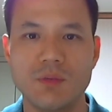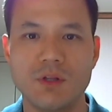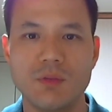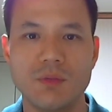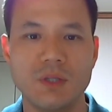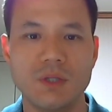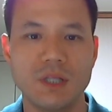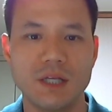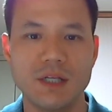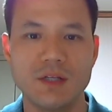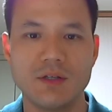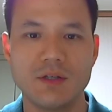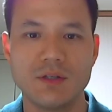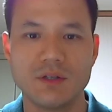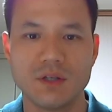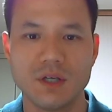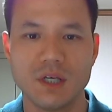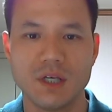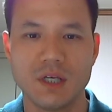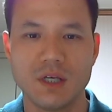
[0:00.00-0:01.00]
I'll be glad to
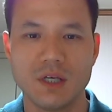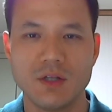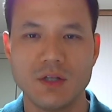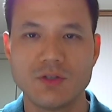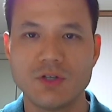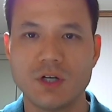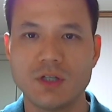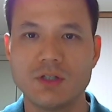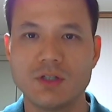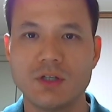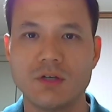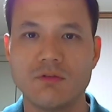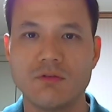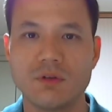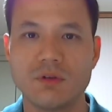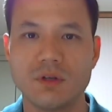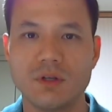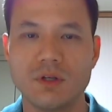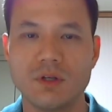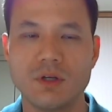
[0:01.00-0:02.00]
talk to you
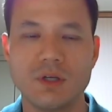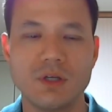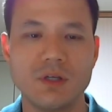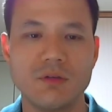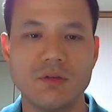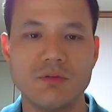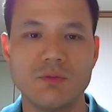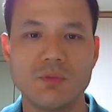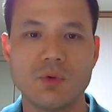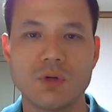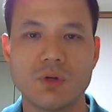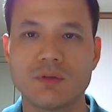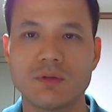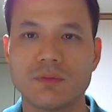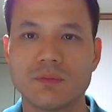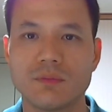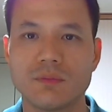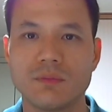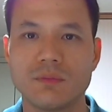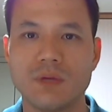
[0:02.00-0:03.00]
even more.
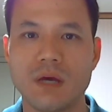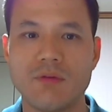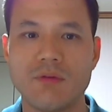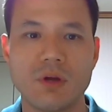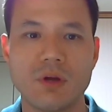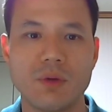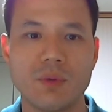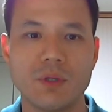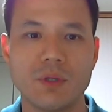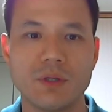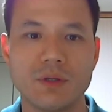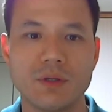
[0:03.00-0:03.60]
Have a great one.